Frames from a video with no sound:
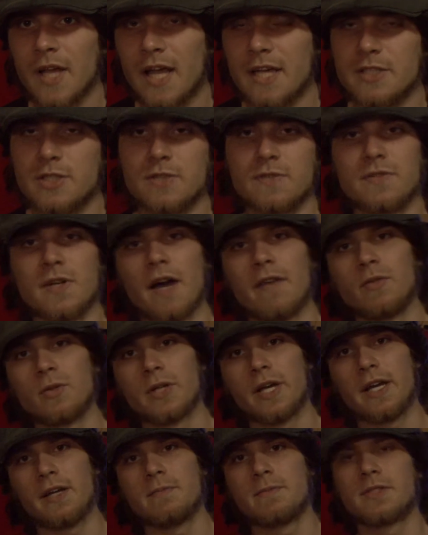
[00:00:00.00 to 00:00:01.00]
survival
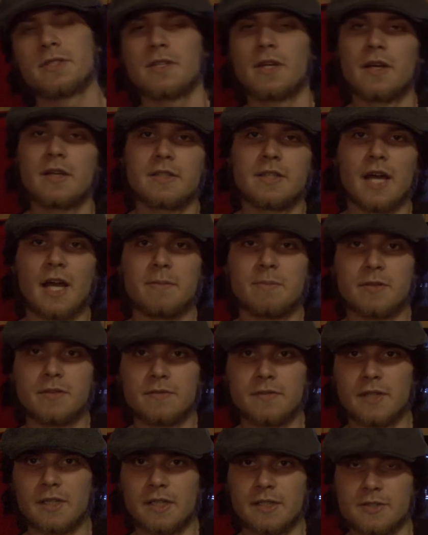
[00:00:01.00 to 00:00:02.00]
games type
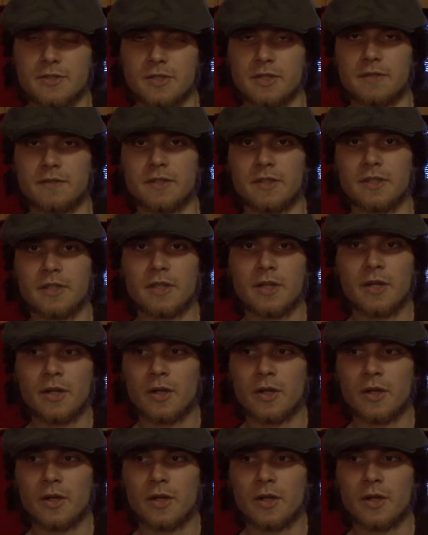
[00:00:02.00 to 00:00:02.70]
of server,